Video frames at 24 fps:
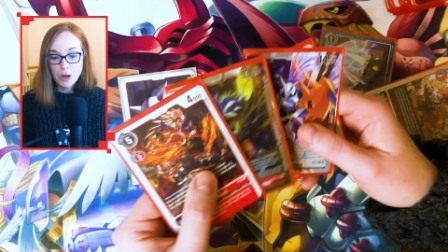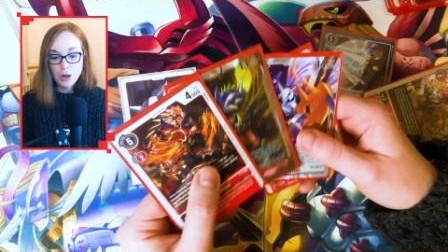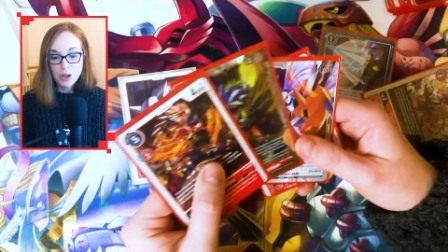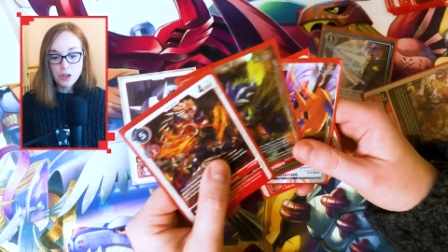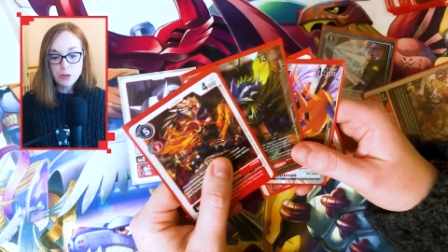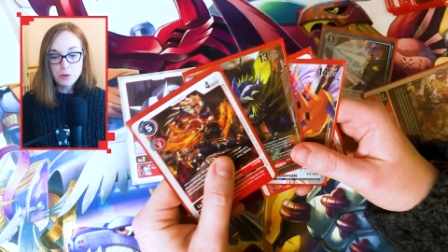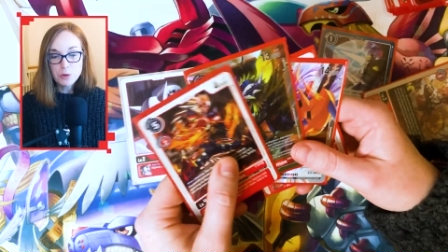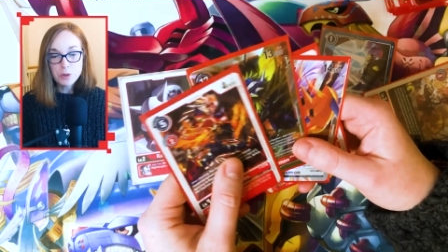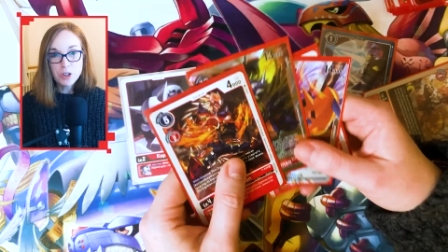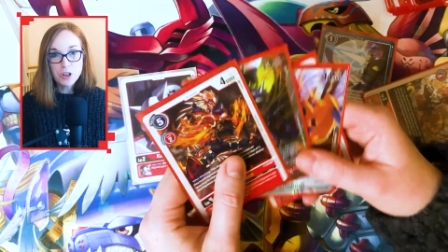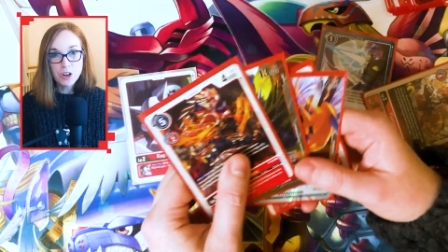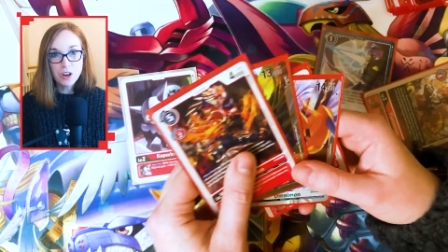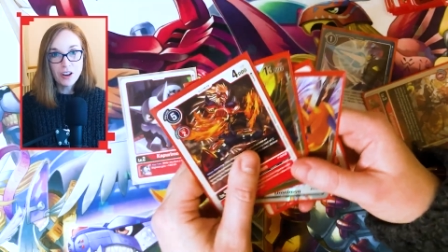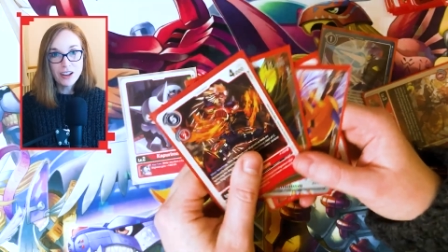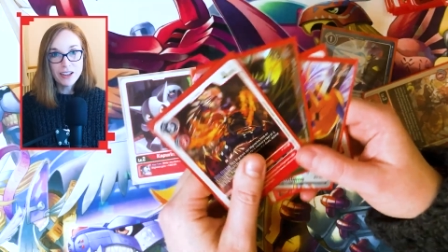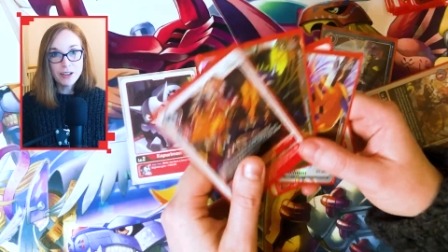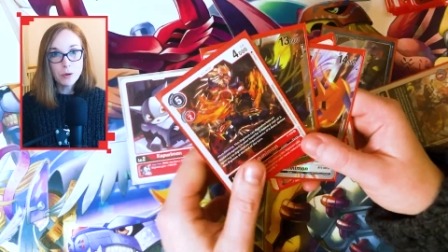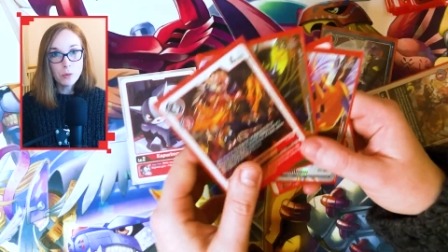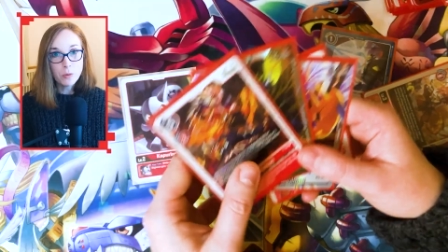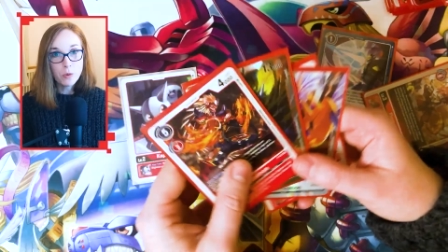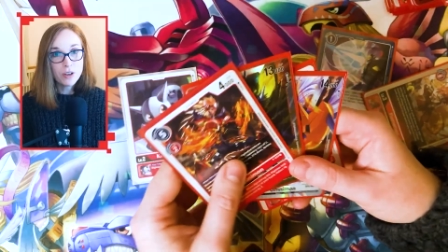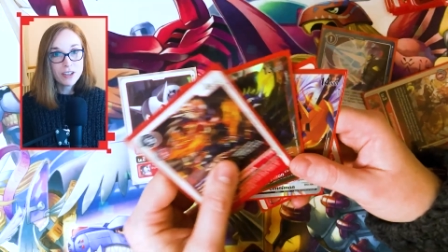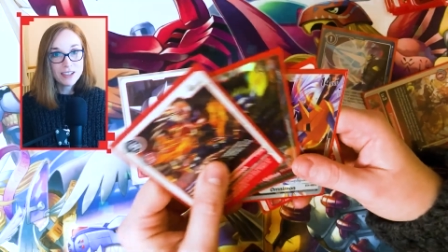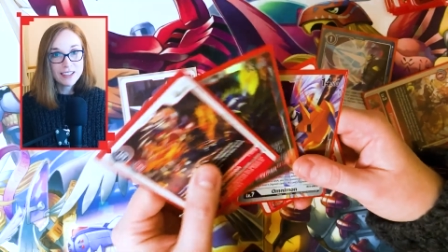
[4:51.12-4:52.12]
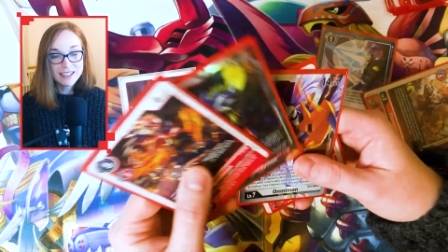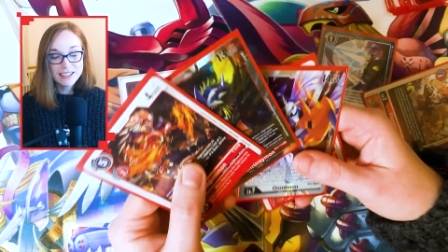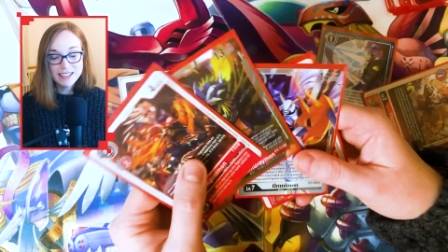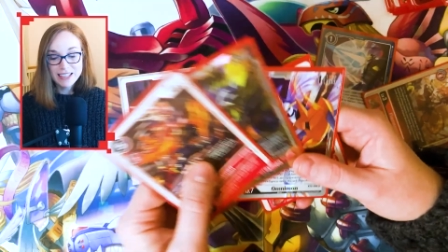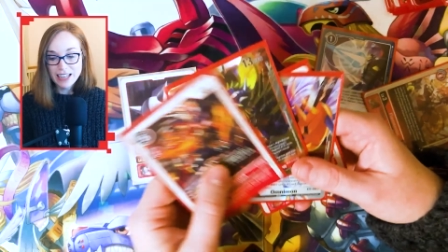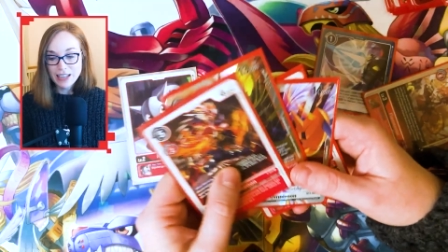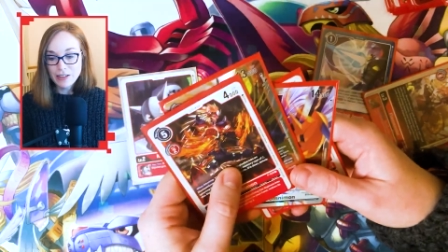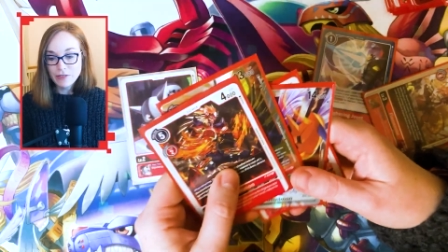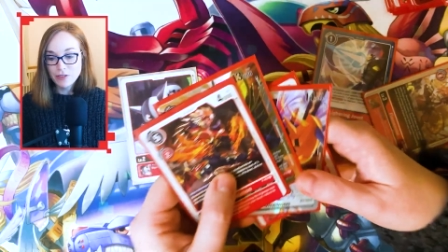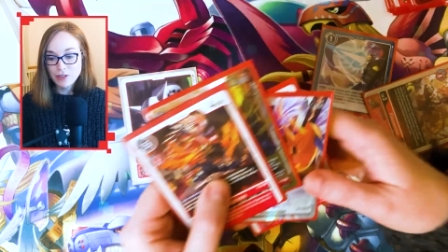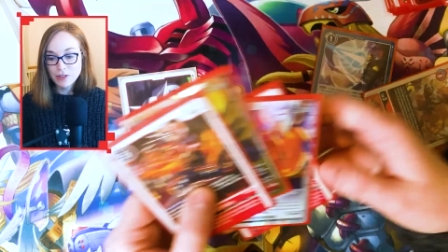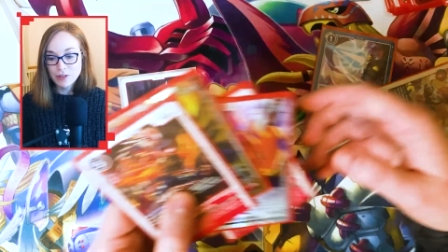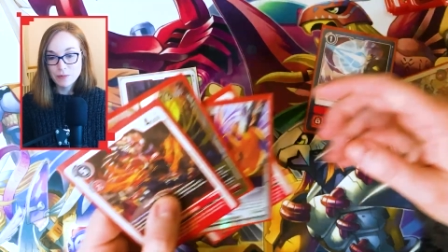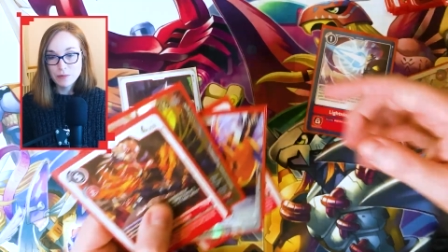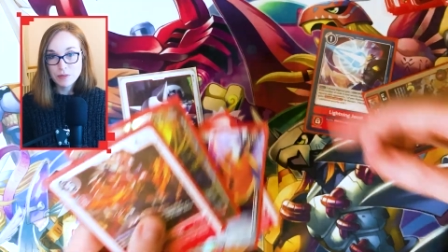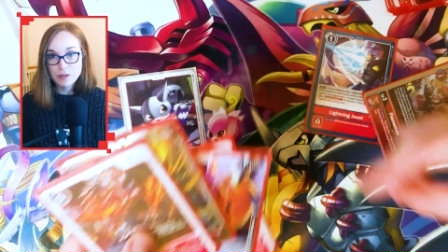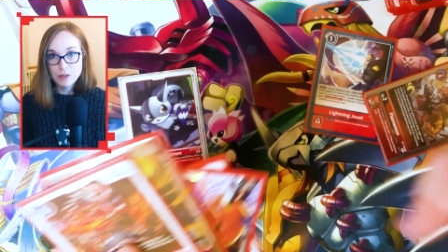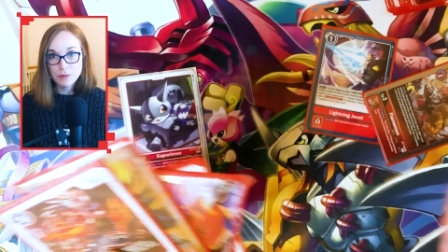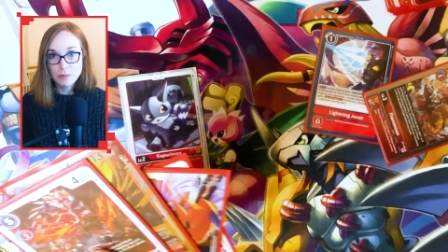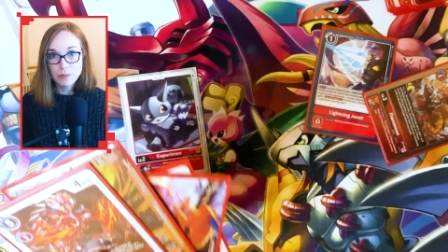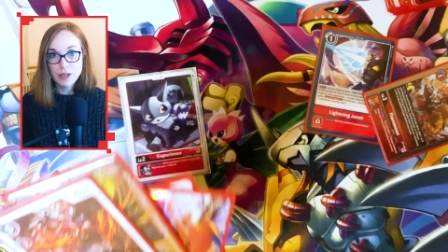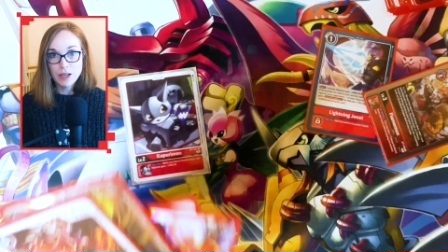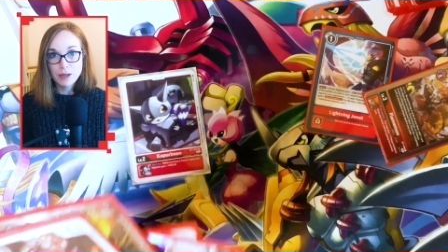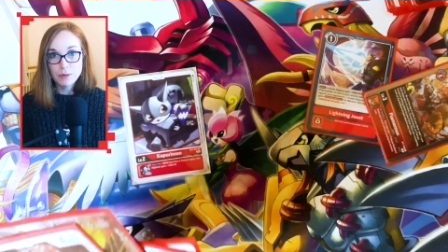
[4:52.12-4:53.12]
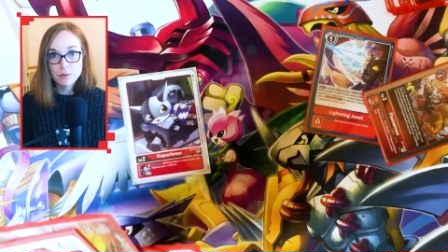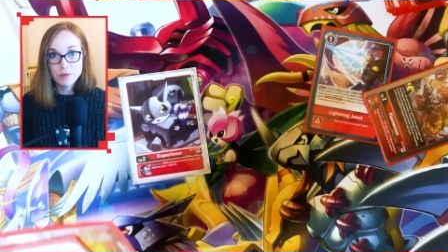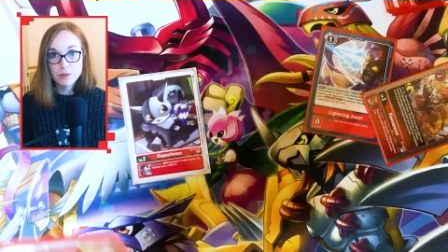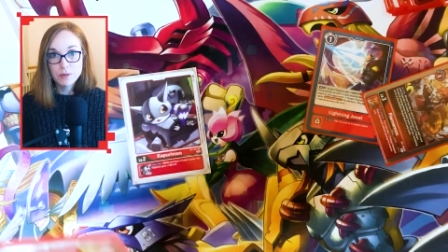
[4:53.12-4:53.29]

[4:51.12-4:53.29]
You kind of want to save them to be able